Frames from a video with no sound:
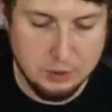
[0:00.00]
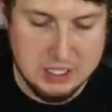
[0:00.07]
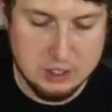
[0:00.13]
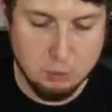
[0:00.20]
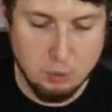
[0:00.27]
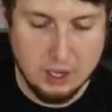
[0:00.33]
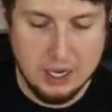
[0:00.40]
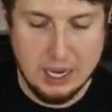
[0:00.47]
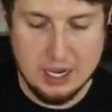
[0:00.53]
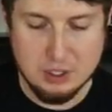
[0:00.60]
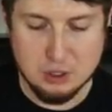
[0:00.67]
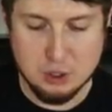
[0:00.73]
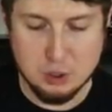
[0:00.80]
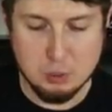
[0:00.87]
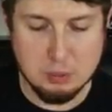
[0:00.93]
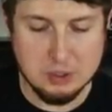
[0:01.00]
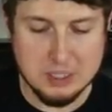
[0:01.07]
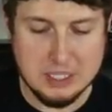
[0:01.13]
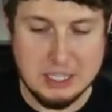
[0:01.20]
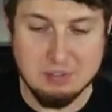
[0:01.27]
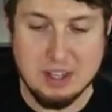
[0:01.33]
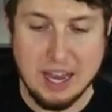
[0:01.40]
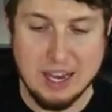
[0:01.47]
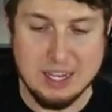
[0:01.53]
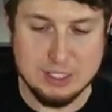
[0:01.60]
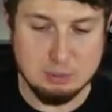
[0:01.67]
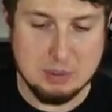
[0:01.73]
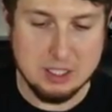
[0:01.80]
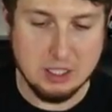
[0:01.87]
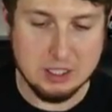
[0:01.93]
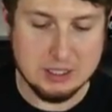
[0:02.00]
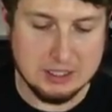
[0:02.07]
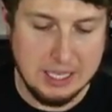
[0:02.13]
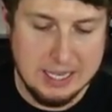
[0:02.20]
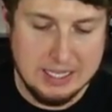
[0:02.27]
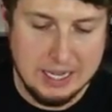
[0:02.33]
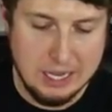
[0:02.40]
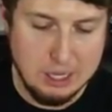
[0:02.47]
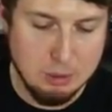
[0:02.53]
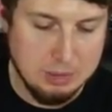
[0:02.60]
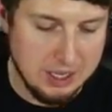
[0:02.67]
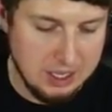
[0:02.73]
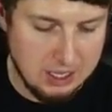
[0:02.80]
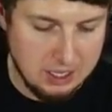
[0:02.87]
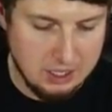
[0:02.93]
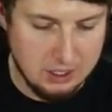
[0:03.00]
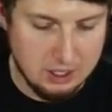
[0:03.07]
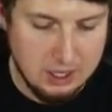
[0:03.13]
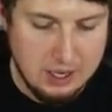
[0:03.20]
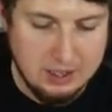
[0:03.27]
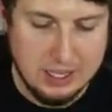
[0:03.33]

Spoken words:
the reason why I do believe that is because they came in